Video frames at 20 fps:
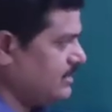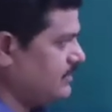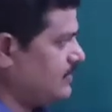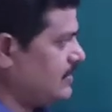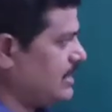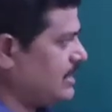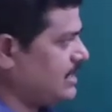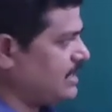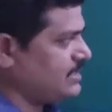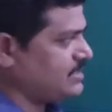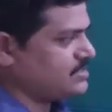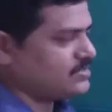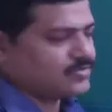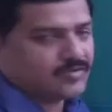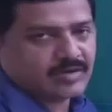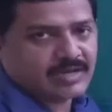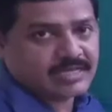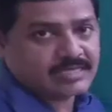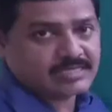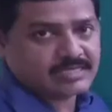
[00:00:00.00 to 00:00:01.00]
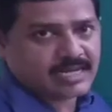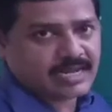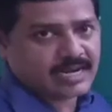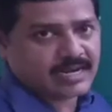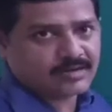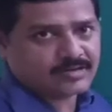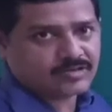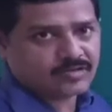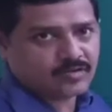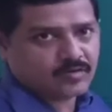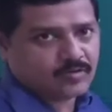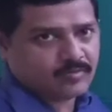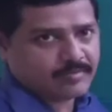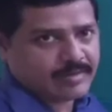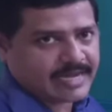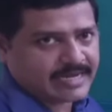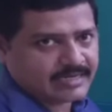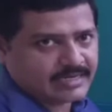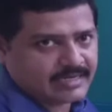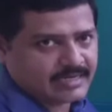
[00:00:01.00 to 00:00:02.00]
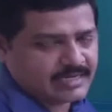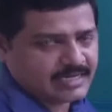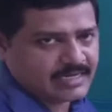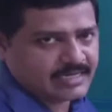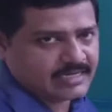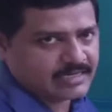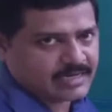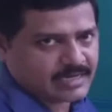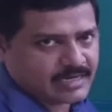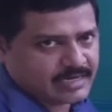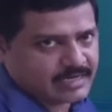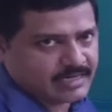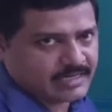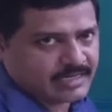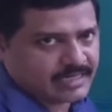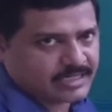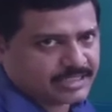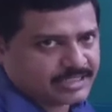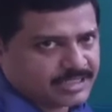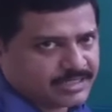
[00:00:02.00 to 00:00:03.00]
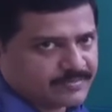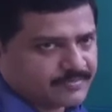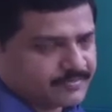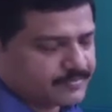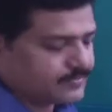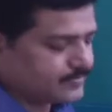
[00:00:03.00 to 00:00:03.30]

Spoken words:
that is known as electromagnetic radiation.